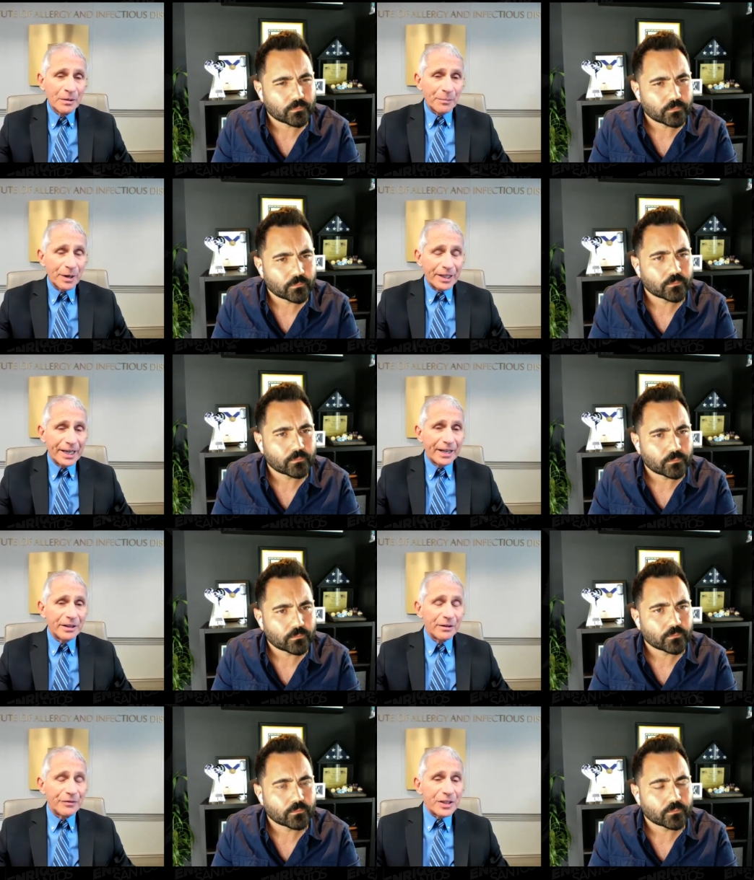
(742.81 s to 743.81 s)
Speaker 1: by the end
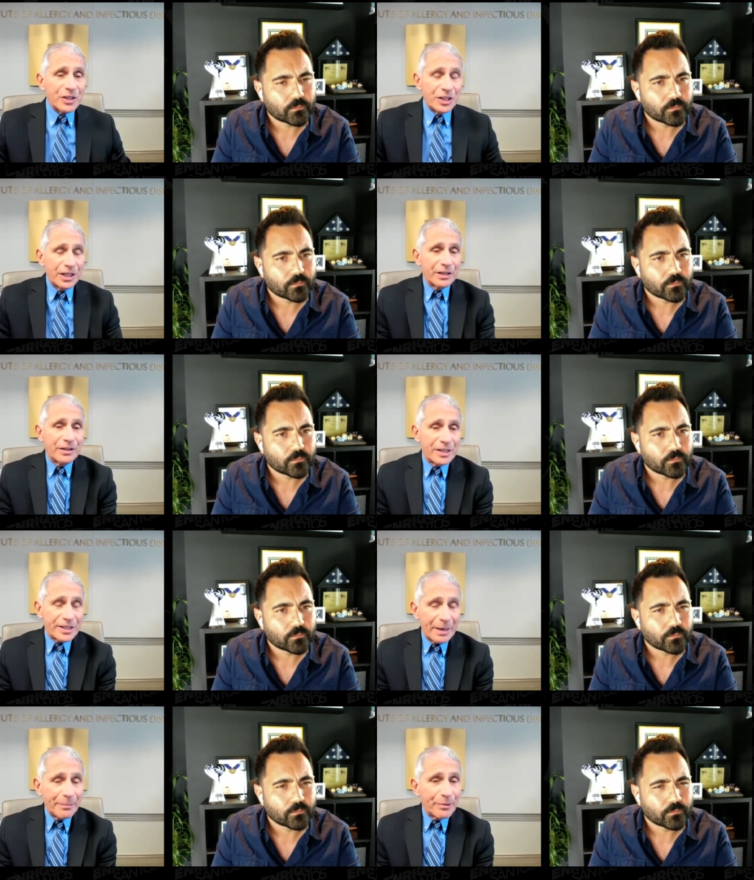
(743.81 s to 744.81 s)
of this year,
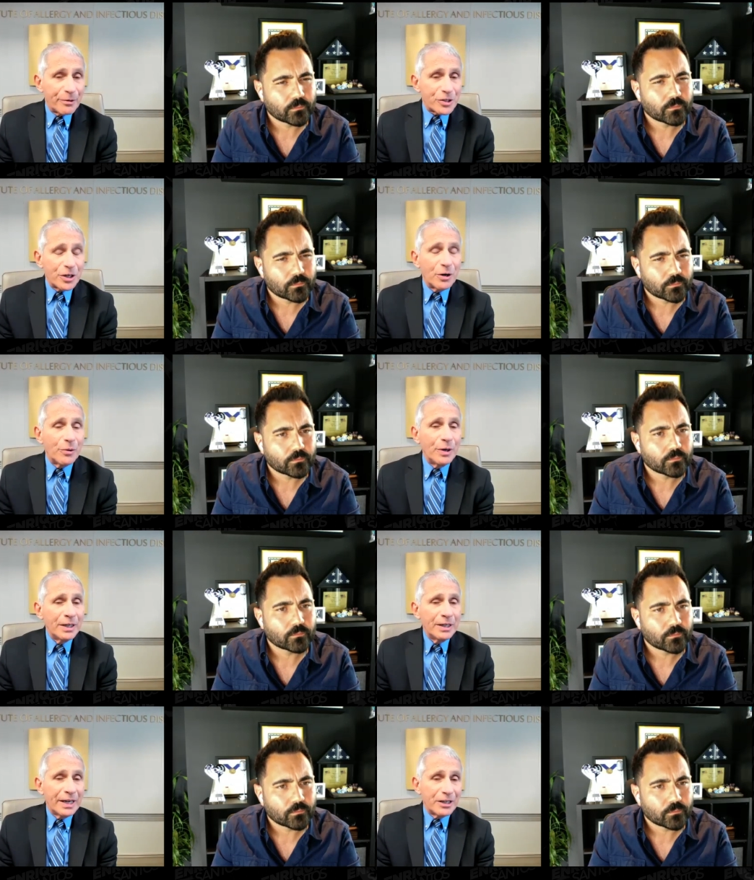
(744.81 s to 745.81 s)
December or so,
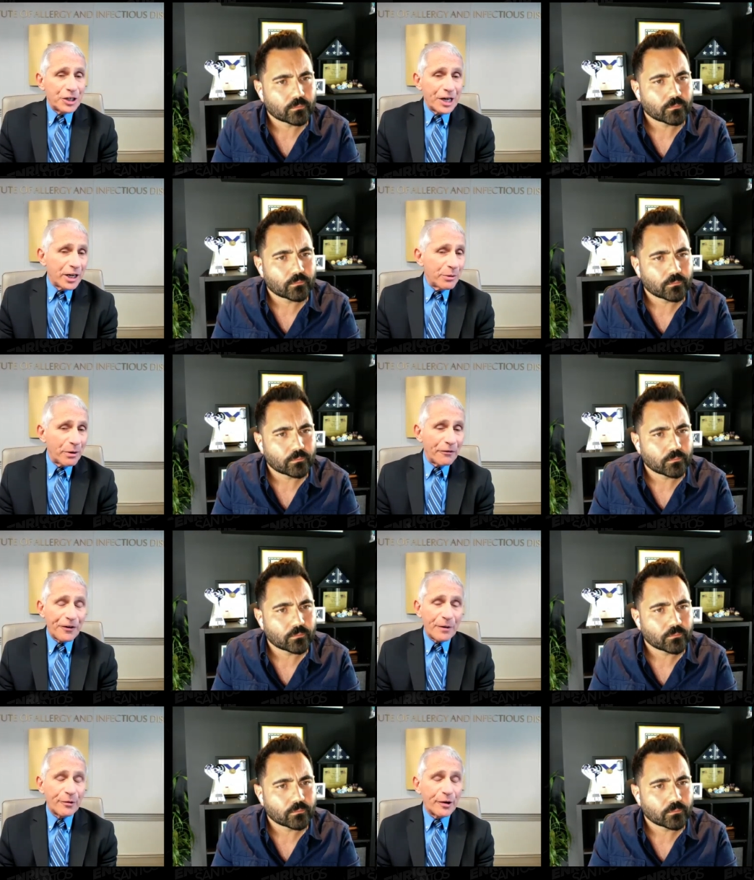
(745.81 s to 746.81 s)
and January,
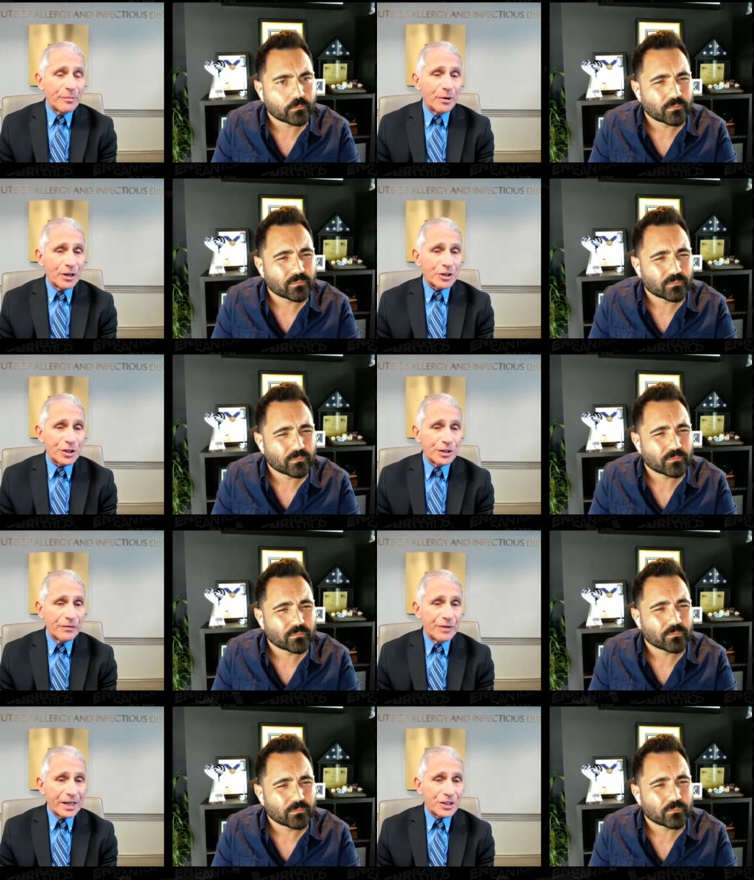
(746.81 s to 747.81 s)
February, March of
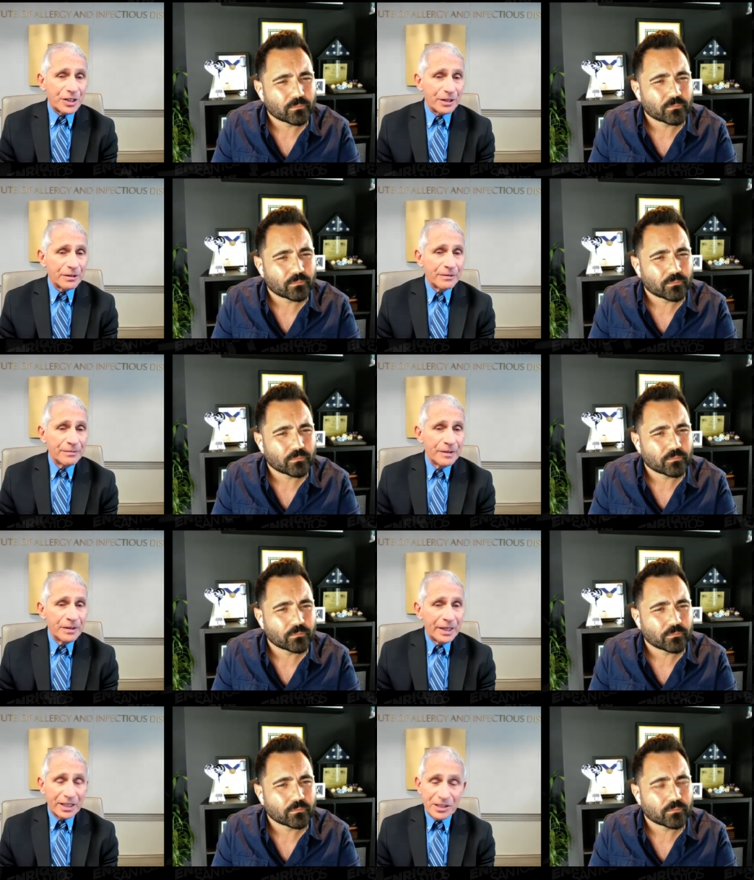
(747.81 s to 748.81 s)
next year.
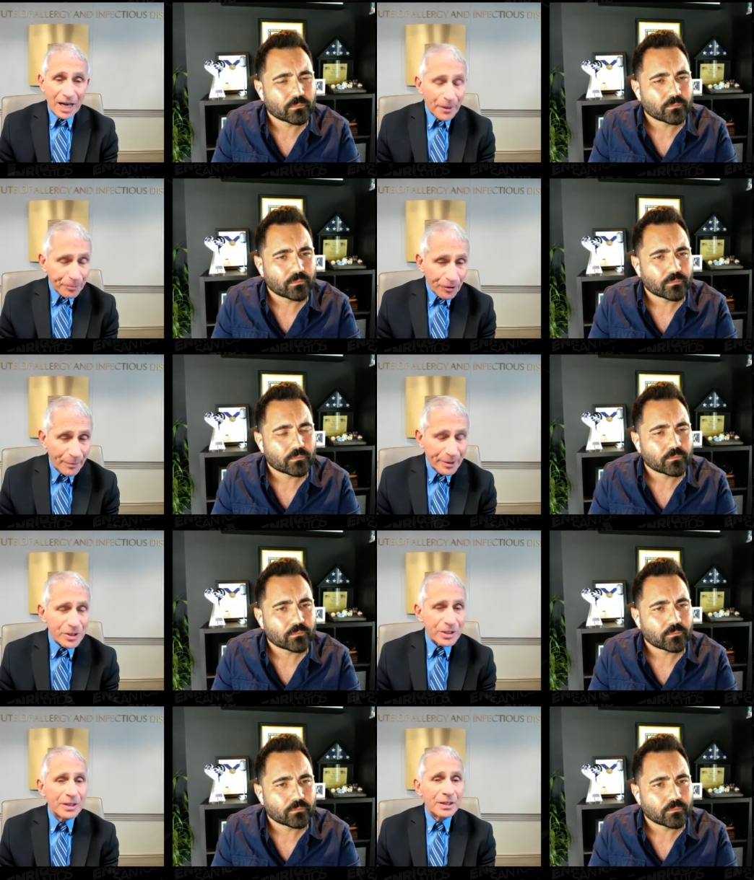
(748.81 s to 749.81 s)
It's not a
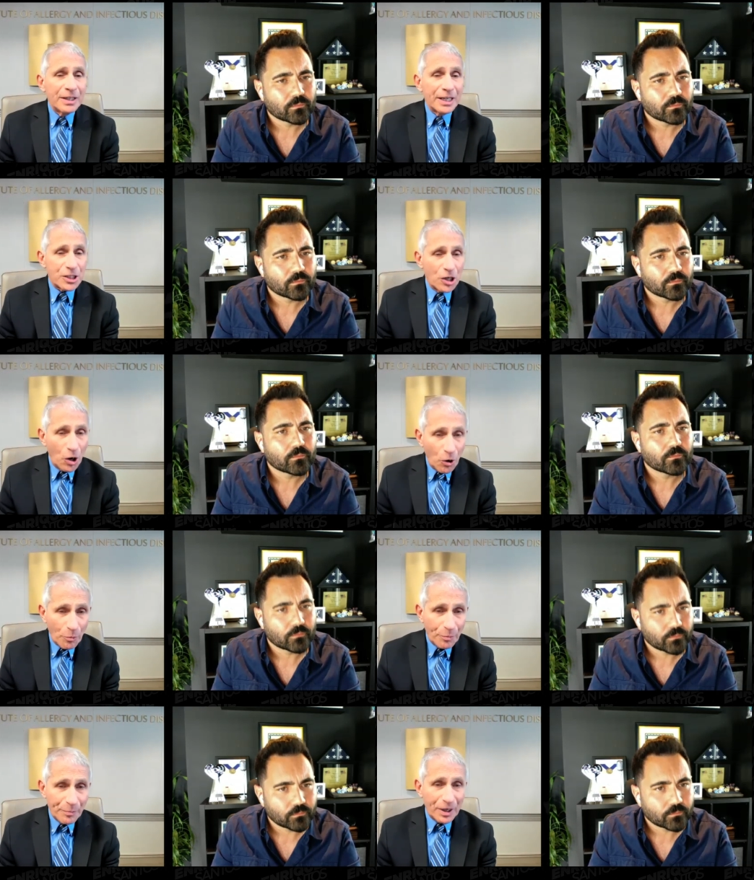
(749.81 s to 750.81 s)
promise, it's a
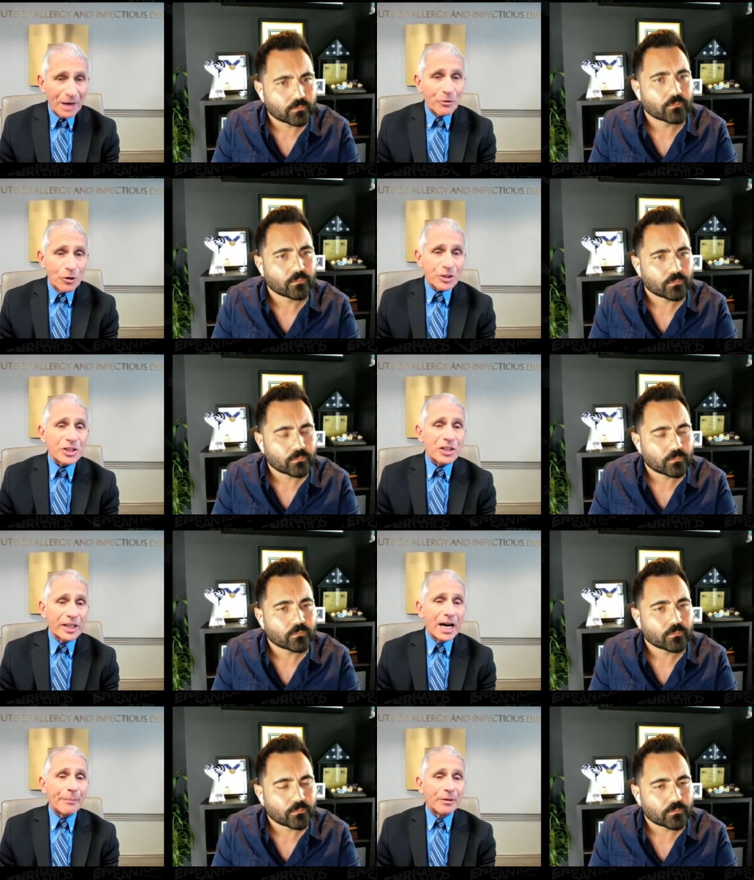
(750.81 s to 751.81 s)
hope, but I'm cautiously
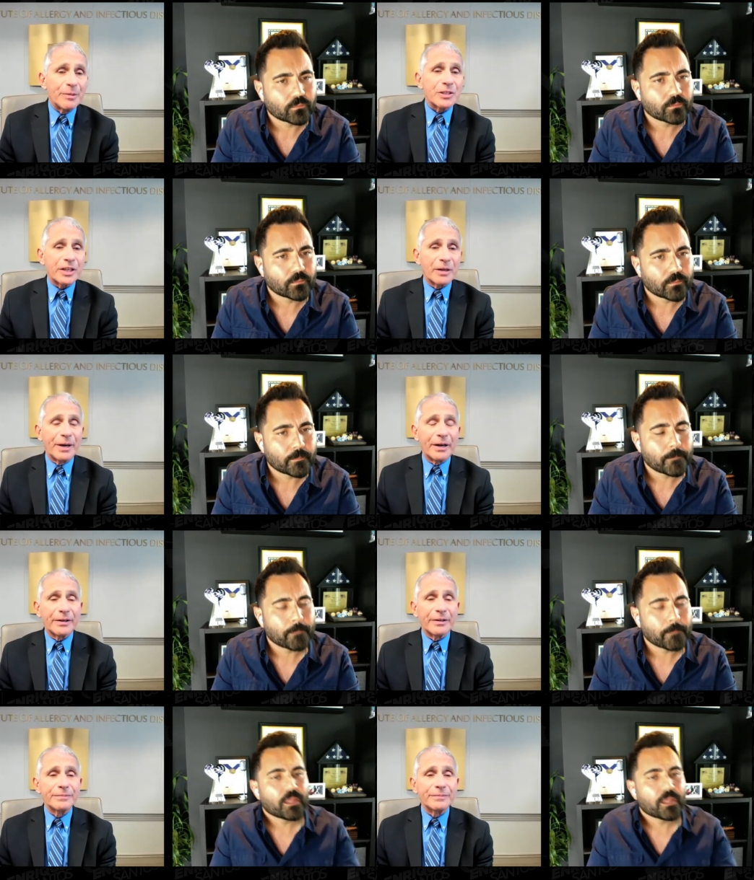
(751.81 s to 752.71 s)
optimistic about it.